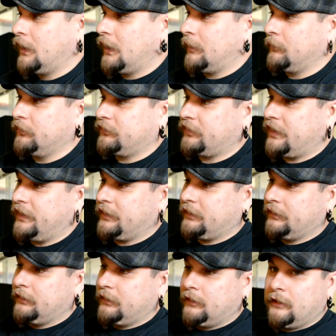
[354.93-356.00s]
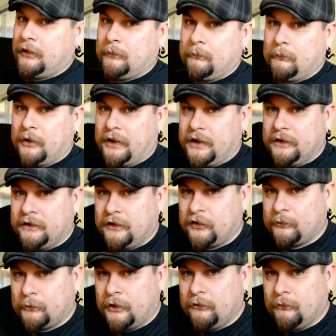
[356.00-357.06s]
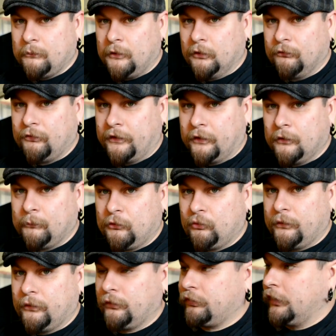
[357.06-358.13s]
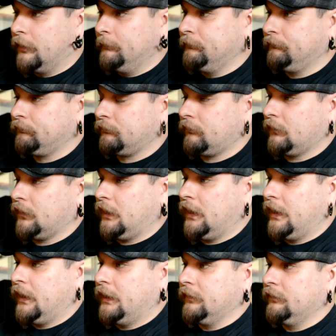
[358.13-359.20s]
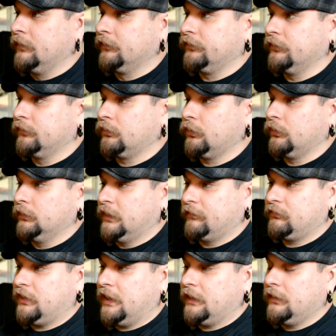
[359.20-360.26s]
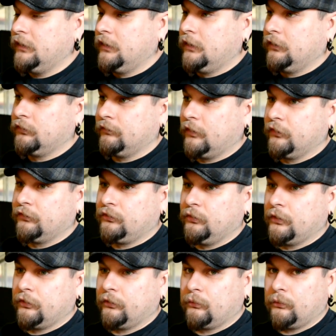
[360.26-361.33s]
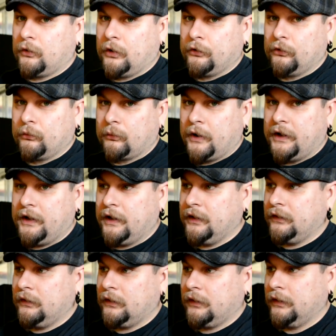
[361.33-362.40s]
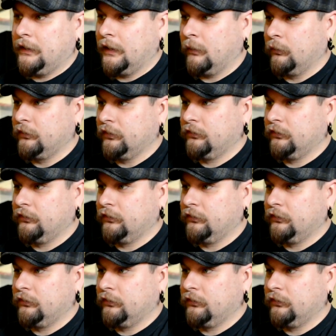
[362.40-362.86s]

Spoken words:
I'm going to take my index, my middle finger between her thumb, and this is her left hand. So if I was doing on her right hand, I would